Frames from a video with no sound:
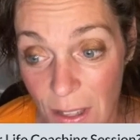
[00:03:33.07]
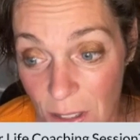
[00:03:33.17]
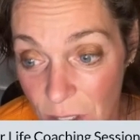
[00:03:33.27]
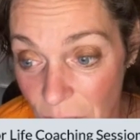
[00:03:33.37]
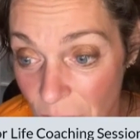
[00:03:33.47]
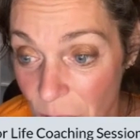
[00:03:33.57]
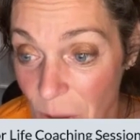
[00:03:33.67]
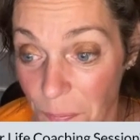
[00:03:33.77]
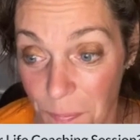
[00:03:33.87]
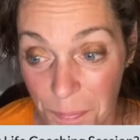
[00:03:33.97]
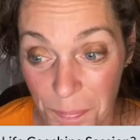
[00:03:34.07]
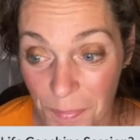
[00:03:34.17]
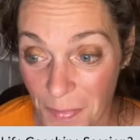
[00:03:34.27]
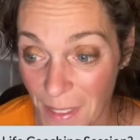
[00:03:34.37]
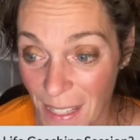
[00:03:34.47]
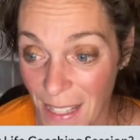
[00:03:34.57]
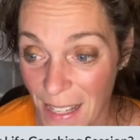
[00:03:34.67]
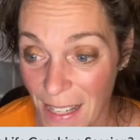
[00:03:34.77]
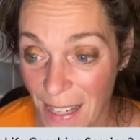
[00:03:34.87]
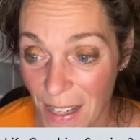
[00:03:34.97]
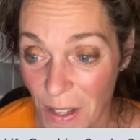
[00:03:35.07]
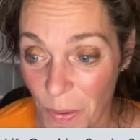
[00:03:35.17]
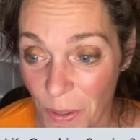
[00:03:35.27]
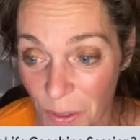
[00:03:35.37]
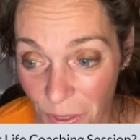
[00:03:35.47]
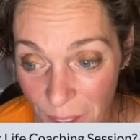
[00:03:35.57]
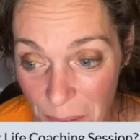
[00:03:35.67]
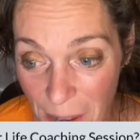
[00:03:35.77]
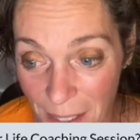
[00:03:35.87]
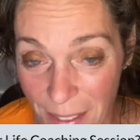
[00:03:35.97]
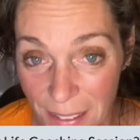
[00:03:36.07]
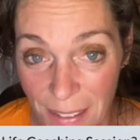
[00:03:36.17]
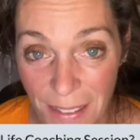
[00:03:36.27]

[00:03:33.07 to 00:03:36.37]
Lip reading: So when you think about it,